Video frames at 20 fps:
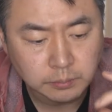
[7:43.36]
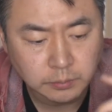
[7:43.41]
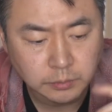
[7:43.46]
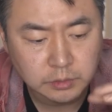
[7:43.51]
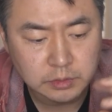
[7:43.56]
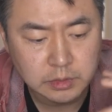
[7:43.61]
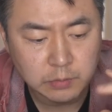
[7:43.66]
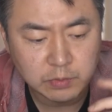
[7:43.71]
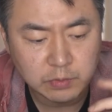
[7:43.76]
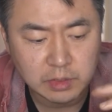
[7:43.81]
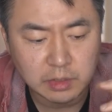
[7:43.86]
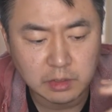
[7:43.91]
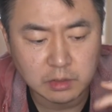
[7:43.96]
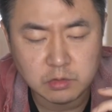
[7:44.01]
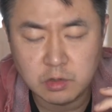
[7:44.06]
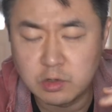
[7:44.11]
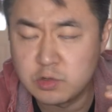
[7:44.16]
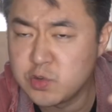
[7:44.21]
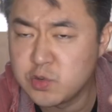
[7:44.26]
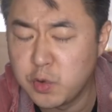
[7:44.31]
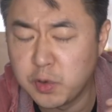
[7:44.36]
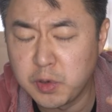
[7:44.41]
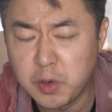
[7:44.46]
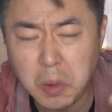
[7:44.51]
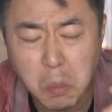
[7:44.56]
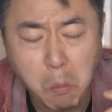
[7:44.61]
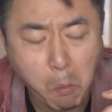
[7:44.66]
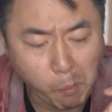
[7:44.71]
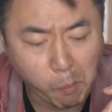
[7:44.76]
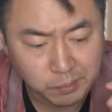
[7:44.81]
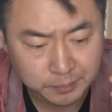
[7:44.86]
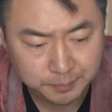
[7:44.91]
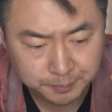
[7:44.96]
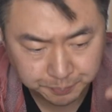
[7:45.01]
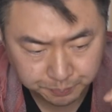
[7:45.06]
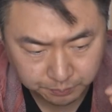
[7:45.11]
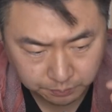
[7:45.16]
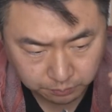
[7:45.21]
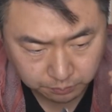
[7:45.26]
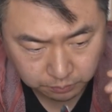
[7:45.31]
So definitely a lot of crunch going on.
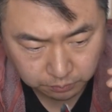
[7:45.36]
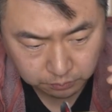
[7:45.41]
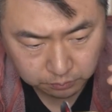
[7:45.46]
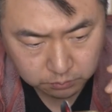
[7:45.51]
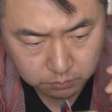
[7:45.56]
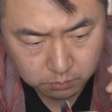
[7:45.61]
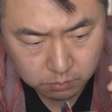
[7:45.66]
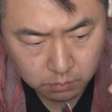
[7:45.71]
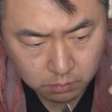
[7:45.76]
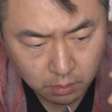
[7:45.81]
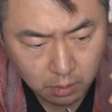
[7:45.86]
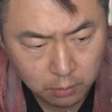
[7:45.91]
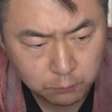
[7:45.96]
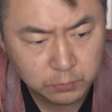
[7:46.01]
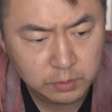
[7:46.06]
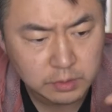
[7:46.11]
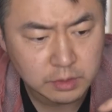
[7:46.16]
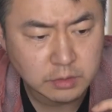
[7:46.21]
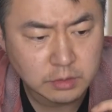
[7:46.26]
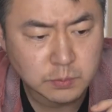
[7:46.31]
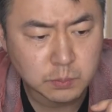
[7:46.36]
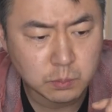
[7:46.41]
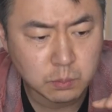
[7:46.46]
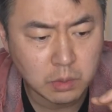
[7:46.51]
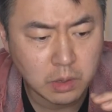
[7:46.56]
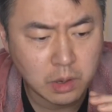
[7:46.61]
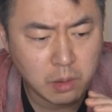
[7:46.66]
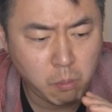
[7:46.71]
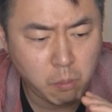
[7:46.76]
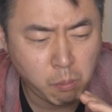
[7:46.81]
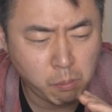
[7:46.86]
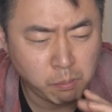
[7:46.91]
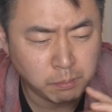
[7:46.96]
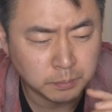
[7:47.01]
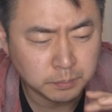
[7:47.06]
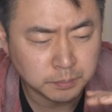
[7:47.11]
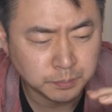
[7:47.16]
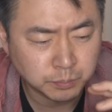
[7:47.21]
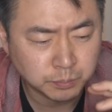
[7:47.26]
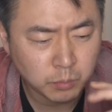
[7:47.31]
I feel like it's um,
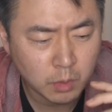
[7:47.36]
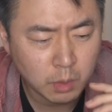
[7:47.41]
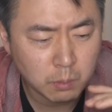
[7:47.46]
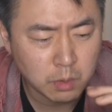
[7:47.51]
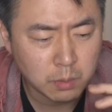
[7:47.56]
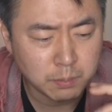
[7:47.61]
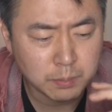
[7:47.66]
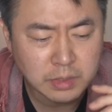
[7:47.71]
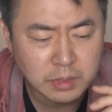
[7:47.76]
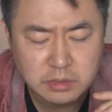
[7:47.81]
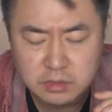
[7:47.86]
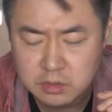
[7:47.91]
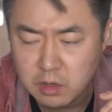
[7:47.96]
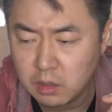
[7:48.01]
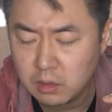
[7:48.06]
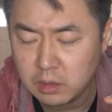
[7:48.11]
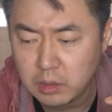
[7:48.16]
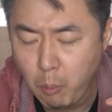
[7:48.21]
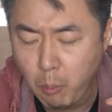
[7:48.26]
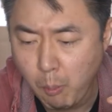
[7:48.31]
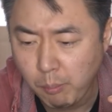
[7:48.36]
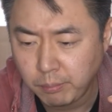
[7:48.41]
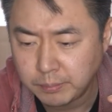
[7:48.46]
more minced garlic.